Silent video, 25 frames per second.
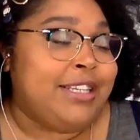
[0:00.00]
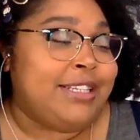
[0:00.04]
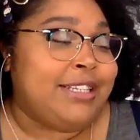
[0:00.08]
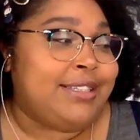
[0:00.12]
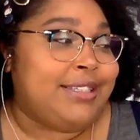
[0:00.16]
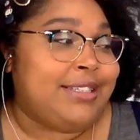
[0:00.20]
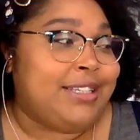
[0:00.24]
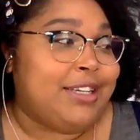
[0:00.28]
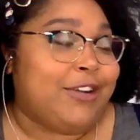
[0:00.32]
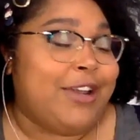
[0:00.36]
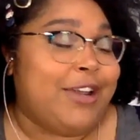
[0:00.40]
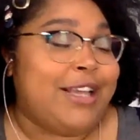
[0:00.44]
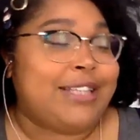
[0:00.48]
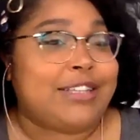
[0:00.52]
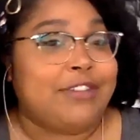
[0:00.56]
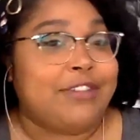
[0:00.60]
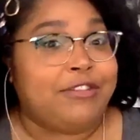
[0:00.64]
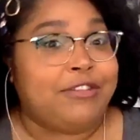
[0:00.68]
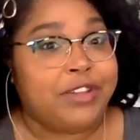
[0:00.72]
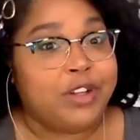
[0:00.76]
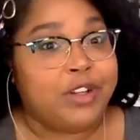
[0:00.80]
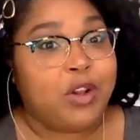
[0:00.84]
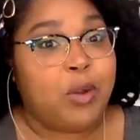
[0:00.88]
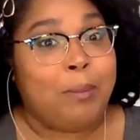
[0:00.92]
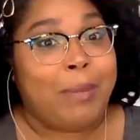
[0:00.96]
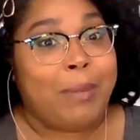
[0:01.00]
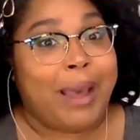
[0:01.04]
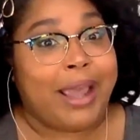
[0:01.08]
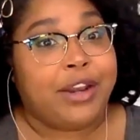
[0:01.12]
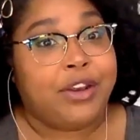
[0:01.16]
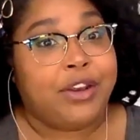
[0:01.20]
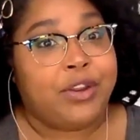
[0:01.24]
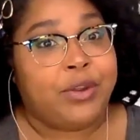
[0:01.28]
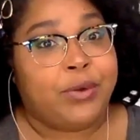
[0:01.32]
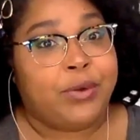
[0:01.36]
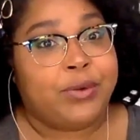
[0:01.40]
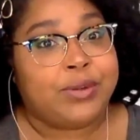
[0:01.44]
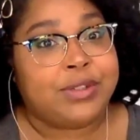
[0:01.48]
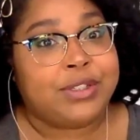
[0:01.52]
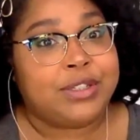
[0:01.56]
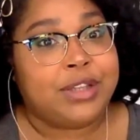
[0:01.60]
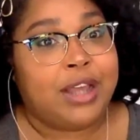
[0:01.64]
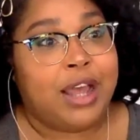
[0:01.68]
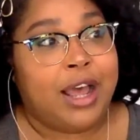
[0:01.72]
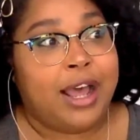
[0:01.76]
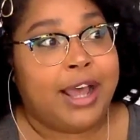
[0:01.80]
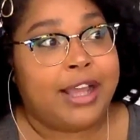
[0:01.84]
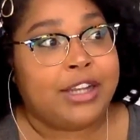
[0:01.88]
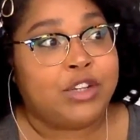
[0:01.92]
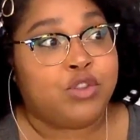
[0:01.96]
these series of little minute
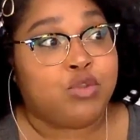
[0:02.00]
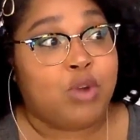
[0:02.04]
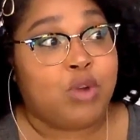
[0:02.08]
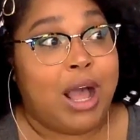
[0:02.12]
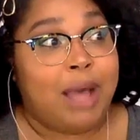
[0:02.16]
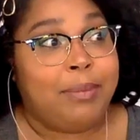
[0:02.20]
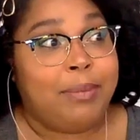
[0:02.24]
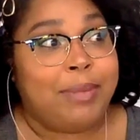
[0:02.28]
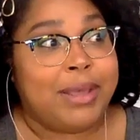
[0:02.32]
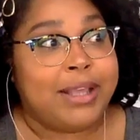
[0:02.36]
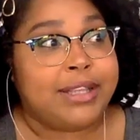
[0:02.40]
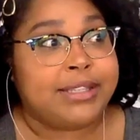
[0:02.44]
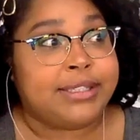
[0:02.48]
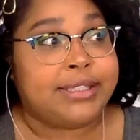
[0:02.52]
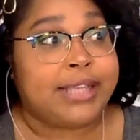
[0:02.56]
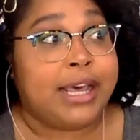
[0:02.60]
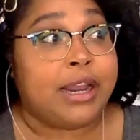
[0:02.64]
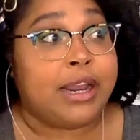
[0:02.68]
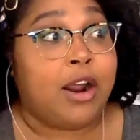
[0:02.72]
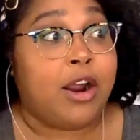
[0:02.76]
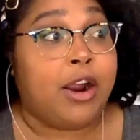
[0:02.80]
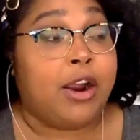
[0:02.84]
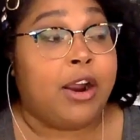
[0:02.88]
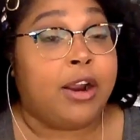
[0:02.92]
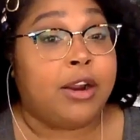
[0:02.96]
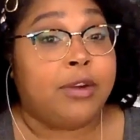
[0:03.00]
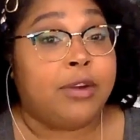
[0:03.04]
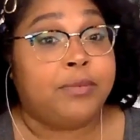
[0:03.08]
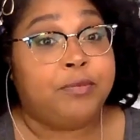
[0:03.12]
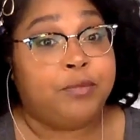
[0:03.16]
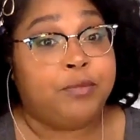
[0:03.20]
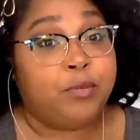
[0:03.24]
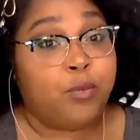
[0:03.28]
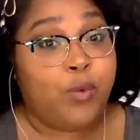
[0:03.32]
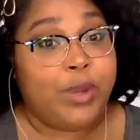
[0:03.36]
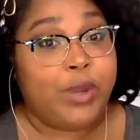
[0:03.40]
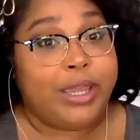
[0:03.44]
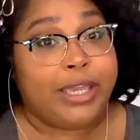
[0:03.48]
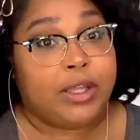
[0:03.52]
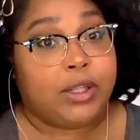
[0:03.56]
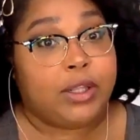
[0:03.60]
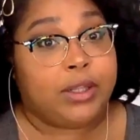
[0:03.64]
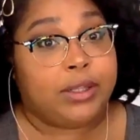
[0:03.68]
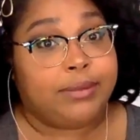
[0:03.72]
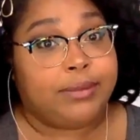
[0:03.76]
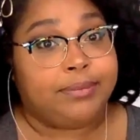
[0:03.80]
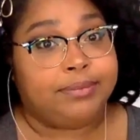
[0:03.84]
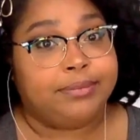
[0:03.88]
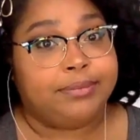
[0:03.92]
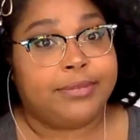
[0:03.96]
uh, dramas that are
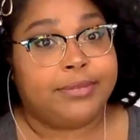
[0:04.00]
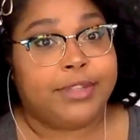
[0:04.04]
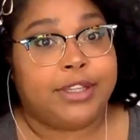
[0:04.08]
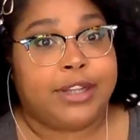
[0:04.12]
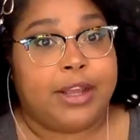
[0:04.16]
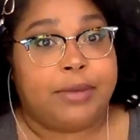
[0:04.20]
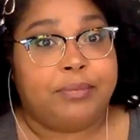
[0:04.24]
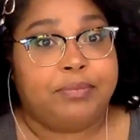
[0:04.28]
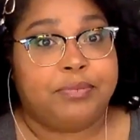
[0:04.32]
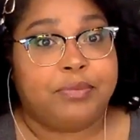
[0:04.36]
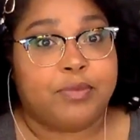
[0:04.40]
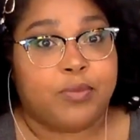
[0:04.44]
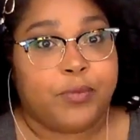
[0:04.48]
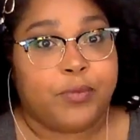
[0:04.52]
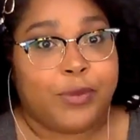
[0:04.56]
real, you know.